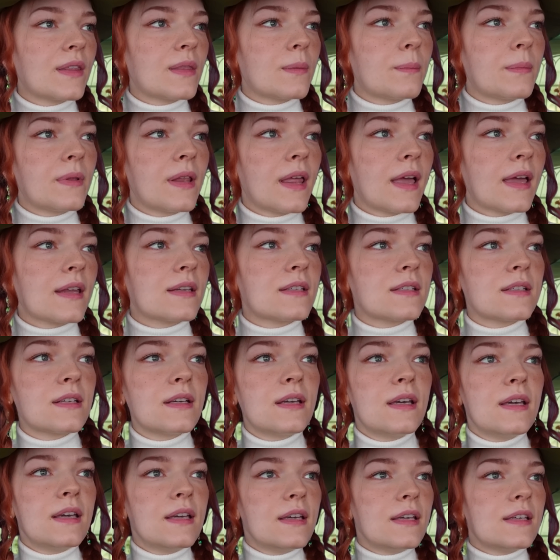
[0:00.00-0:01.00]
the plant
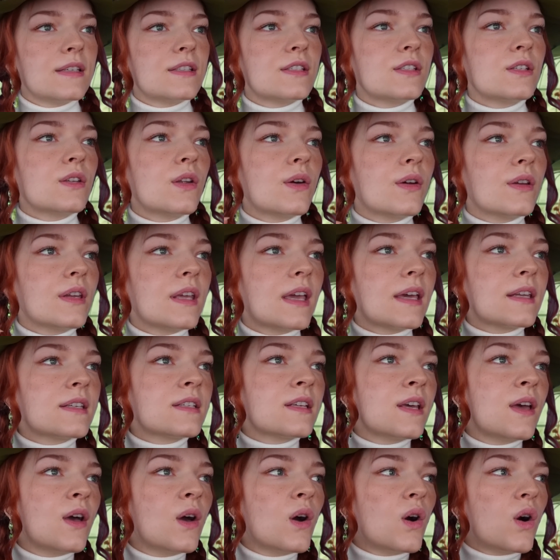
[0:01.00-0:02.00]
is not yet
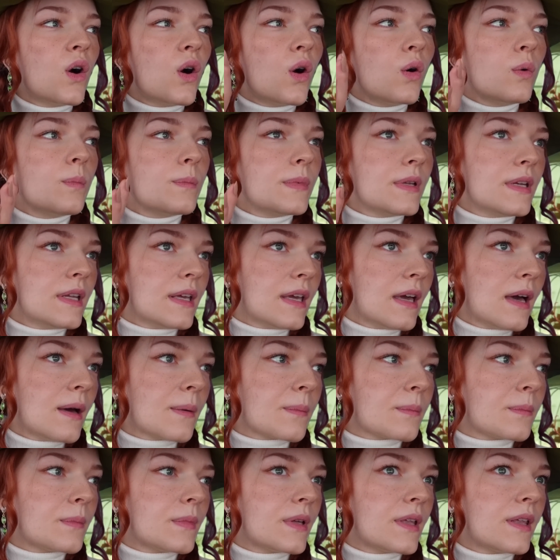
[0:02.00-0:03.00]
opening up
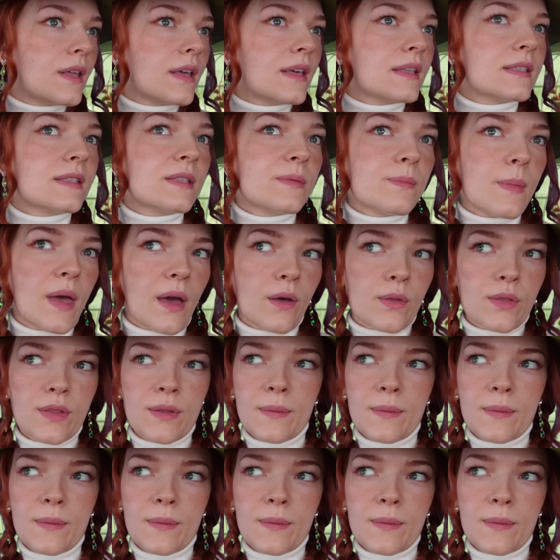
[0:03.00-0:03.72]
its mouth.